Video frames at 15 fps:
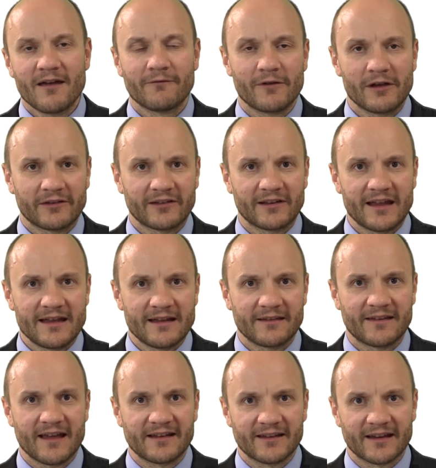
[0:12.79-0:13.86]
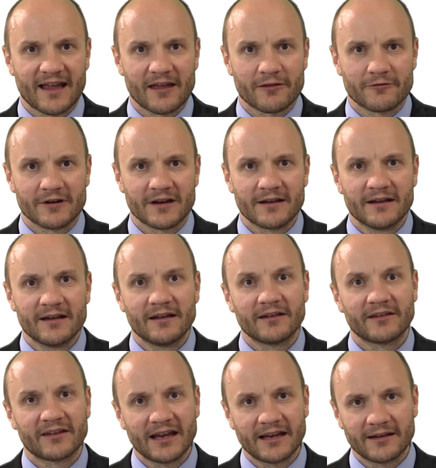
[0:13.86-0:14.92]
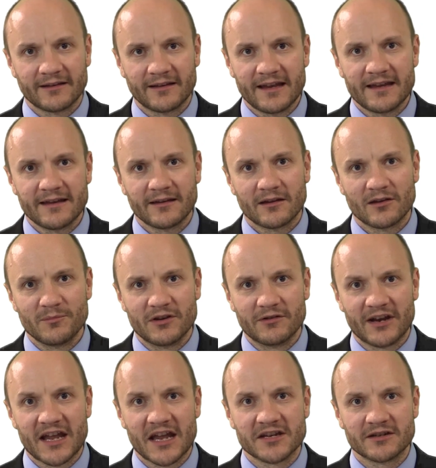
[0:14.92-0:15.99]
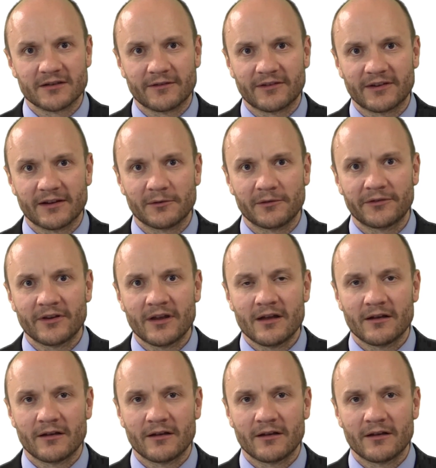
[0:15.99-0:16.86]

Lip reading: Firstly, data gathering. Secondly, communication skills.